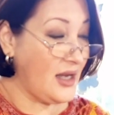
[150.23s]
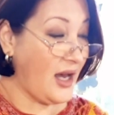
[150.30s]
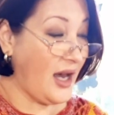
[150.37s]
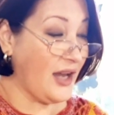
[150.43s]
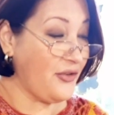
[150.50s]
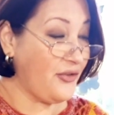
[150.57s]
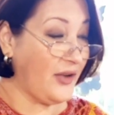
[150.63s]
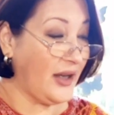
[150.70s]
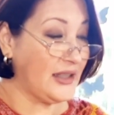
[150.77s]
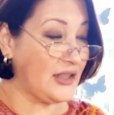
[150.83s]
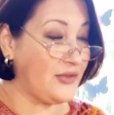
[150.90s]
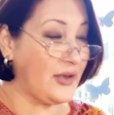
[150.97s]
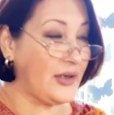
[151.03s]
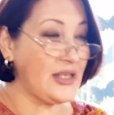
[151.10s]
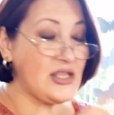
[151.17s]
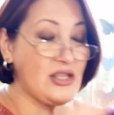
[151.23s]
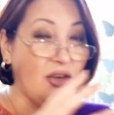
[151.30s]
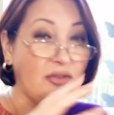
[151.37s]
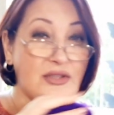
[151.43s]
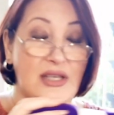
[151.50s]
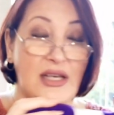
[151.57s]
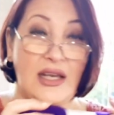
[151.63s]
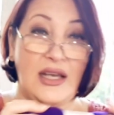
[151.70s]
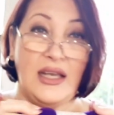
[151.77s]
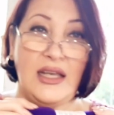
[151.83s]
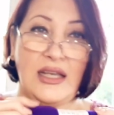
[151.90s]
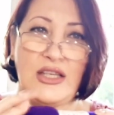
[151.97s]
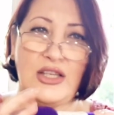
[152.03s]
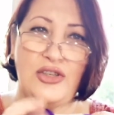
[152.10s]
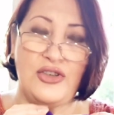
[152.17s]
I find it very soft.
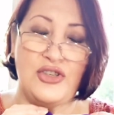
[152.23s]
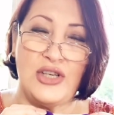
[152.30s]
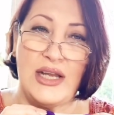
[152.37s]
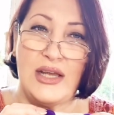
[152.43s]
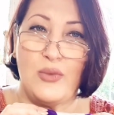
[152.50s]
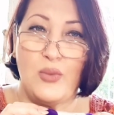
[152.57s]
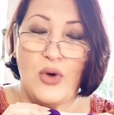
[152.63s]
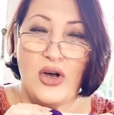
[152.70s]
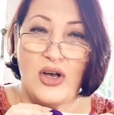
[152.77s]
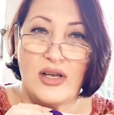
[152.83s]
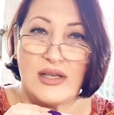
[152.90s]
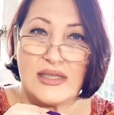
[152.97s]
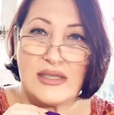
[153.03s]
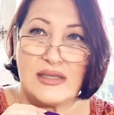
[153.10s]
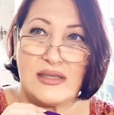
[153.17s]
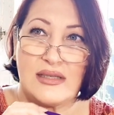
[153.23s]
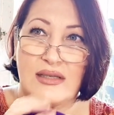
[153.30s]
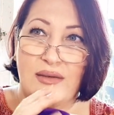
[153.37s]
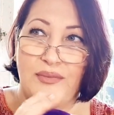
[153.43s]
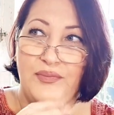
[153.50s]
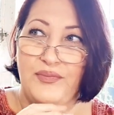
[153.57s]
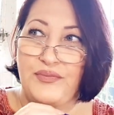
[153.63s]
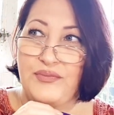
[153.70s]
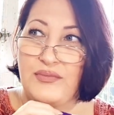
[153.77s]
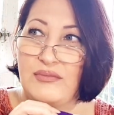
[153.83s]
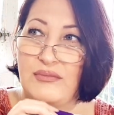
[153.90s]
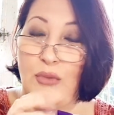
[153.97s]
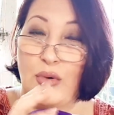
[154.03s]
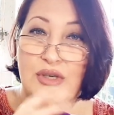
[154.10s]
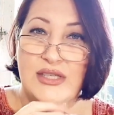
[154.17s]
It usually was
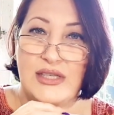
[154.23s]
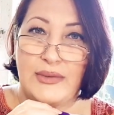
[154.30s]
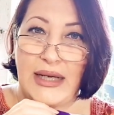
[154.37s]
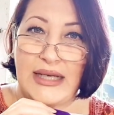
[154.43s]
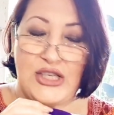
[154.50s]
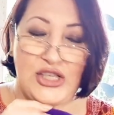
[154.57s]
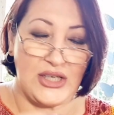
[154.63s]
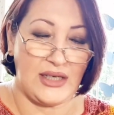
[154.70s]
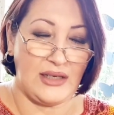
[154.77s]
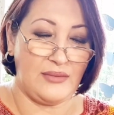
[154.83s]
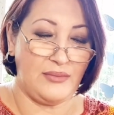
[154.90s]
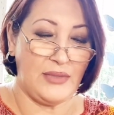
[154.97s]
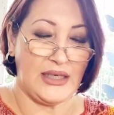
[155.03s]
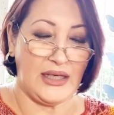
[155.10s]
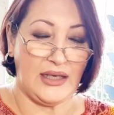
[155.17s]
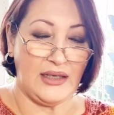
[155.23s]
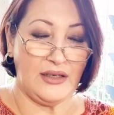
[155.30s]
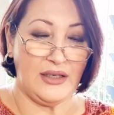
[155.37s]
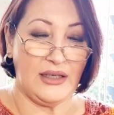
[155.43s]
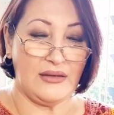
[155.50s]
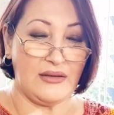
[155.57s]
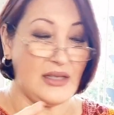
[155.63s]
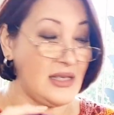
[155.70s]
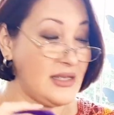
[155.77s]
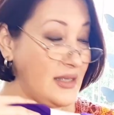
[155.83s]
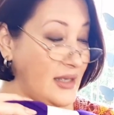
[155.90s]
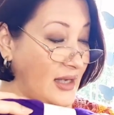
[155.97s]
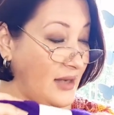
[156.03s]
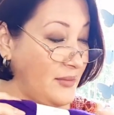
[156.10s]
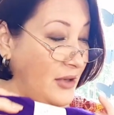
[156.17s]
more scratchy, but I don't know. These
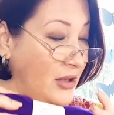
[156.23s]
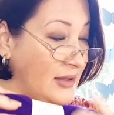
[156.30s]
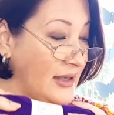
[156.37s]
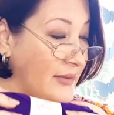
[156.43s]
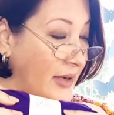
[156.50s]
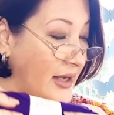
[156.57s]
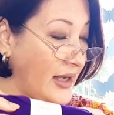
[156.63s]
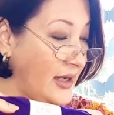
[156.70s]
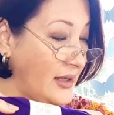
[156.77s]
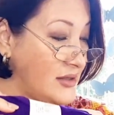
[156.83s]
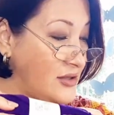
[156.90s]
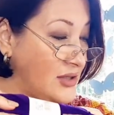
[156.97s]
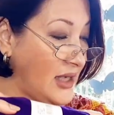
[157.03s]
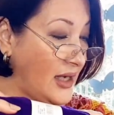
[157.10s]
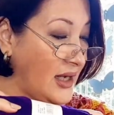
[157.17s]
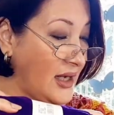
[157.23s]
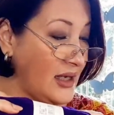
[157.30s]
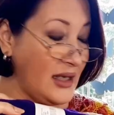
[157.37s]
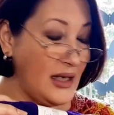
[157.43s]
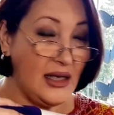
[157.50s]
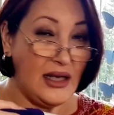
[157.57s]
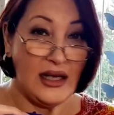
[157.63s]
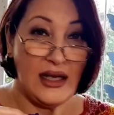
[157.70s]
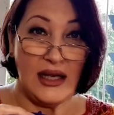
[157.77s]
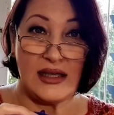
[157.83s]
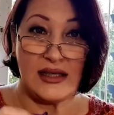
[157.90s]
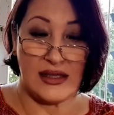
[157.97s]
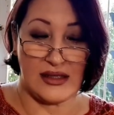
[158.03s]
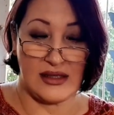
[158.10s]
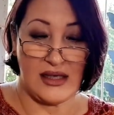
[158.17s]
that I'm holding in my hand today
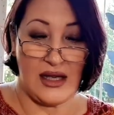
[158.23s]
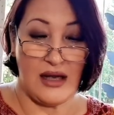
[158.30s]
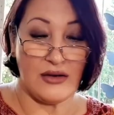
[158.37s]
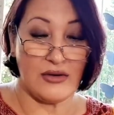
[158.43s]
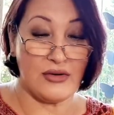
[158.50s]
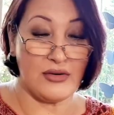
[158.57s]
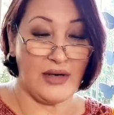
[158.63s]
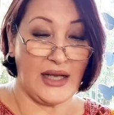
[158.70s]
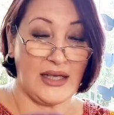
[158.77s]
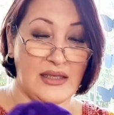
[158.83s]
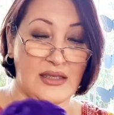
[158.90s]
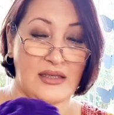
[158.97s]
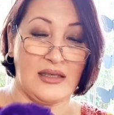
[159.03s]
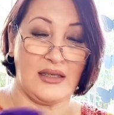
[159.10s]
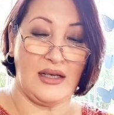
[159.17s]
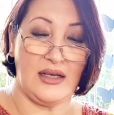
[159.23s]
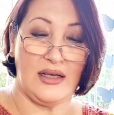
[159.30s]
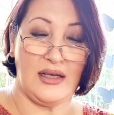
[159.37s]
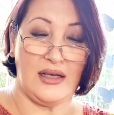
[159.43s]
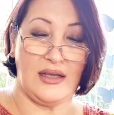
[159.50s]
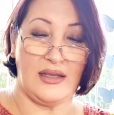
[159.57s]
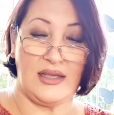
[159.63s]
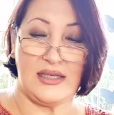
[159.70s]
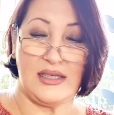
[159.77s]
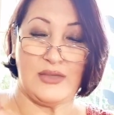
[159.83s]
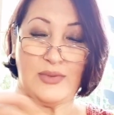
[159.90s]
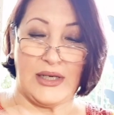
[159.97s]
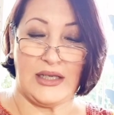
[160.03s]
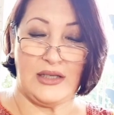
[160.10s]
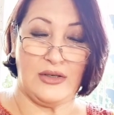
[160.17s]
is great. This is
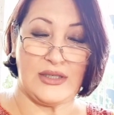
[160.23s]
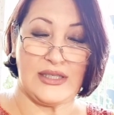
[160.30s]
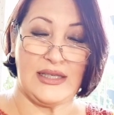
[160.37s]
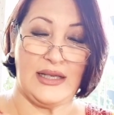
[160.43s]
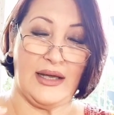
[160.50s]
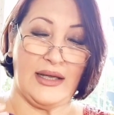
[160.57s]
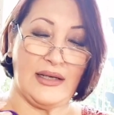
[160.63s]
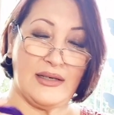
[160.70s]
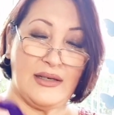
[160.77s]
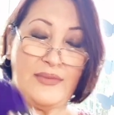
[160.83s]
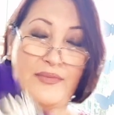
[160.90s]
what it looks like.